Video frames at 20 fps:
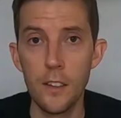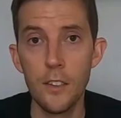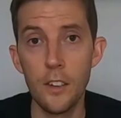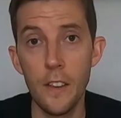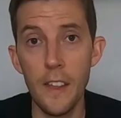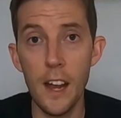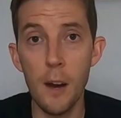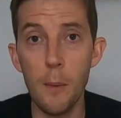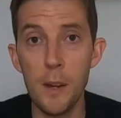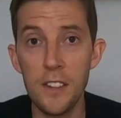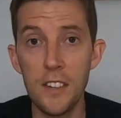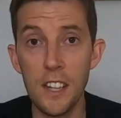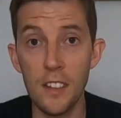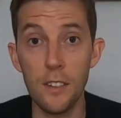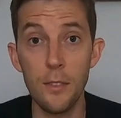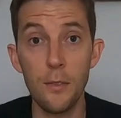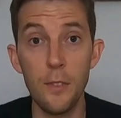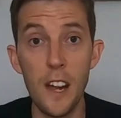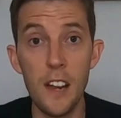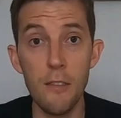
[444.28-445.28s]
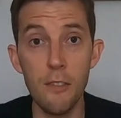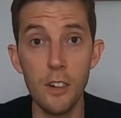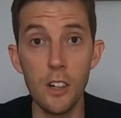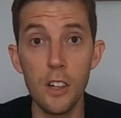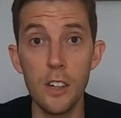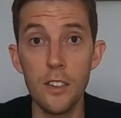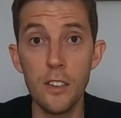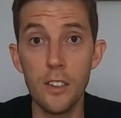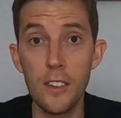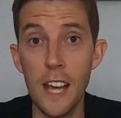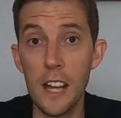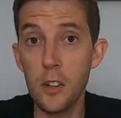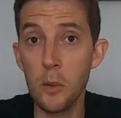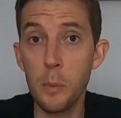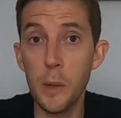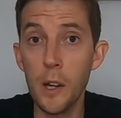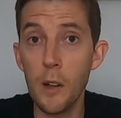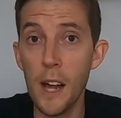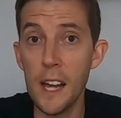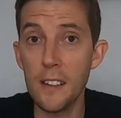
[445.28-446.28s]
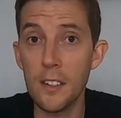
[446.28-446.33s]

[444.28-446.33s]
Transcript: So there are my 6 favourite kettlebell